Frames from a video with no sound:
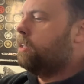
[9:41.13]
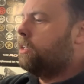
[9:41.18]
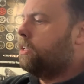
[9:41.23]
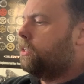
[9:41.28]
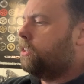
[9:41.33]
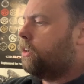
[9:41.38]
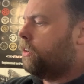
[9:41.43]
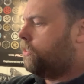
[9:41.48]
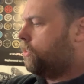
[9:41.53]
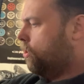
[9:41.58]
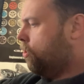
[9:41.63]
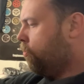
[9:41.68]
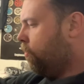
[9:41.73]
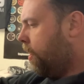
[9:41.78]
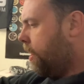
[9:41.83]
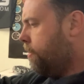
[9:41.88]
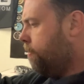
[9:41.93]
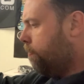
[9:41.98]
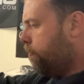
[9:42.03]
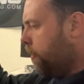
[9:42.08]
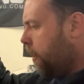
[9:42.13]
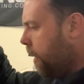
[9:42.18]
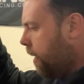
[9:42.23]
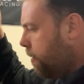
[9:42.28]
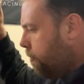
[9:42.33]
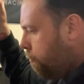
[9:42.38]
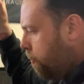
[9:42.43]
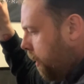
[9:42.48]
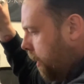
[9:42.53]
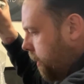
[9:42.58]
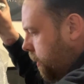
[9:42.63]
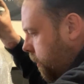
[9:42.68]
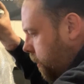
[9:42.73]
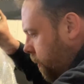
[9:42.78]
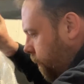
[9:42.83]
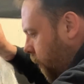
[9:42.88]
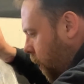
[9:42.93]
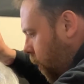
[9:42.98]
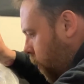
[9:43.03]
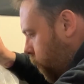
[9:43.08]
So it's a great big piece
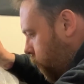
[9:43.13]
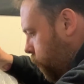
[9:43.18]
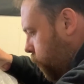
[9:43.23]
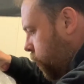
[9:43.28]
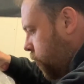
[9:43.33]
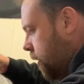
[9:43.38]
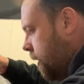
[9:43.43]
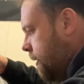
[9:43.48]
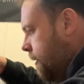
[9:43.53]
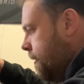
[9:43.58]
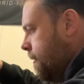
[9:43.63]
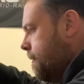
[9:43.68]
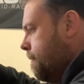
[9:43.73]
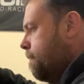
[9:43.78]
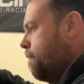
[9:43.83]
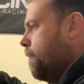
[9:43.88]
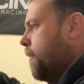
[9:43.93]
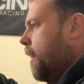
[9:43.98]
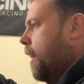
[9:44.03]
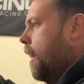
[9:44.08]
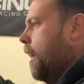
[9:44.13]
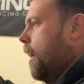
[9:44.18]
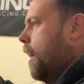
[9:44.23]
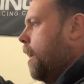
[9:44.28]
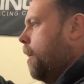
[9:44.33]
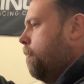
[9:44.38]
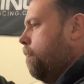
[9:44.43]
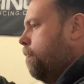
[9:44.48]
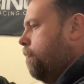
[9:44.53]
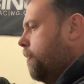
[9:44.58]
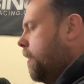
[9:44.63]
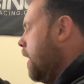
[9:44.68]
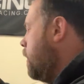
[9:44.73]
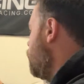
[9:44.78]
of hose. That